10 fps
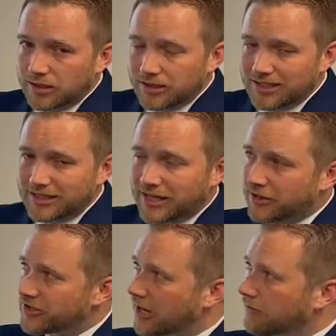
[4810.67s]

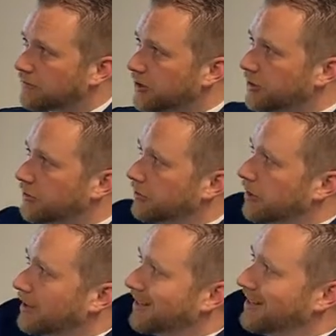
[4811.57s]
details out for you
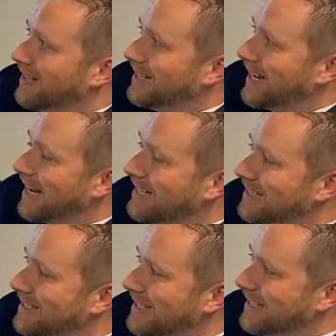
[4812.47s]
the
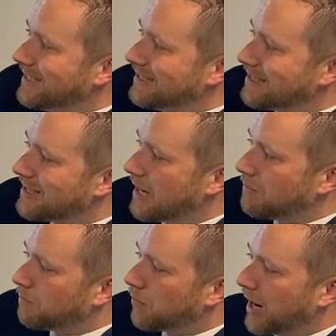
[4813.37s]

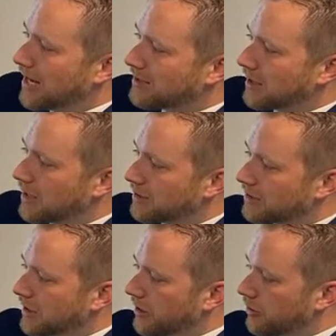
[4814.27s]
19-step
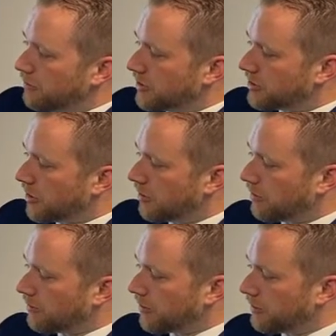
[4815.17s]
process that you must go
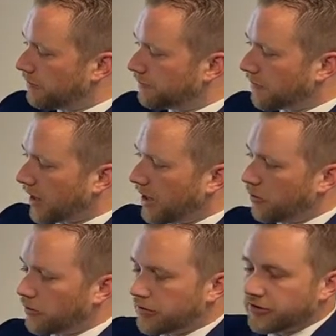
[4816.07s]
through in
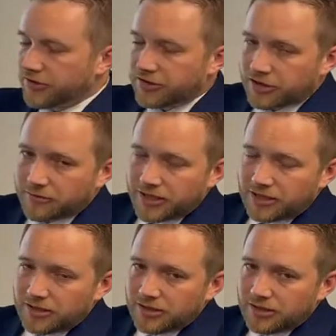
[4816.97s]
order to
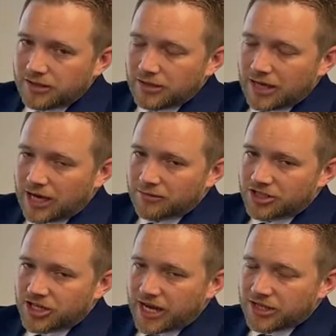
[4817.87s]
determine how
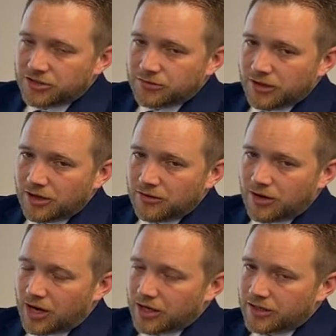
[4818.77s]
much tax you will owe
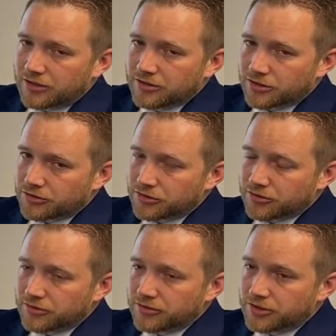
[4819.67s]
on
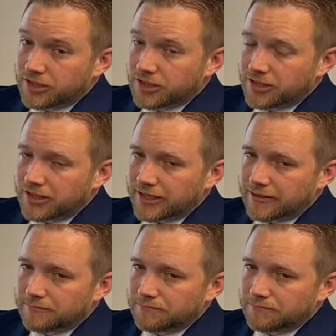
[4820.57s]
Social Security.